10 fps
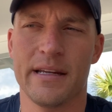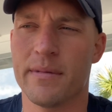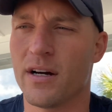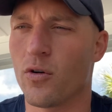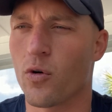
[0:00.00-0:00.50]

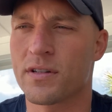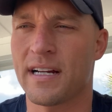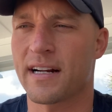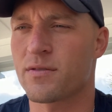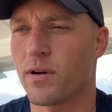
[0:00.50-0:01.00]
email or
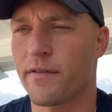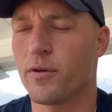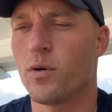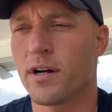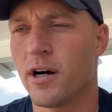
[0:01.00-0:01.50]
text, whatever
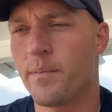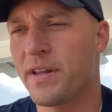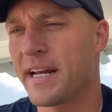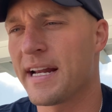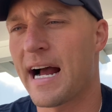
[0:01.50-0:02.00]
you want,
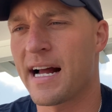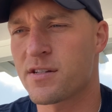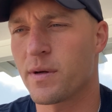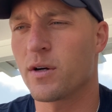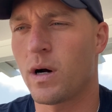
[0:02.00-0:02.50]
updated
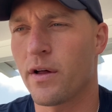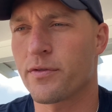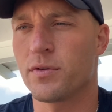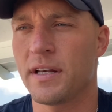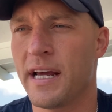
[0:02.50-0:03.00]
as we go out
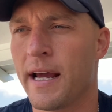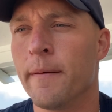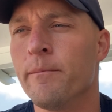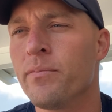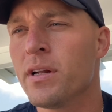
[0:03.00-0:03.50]
through the day.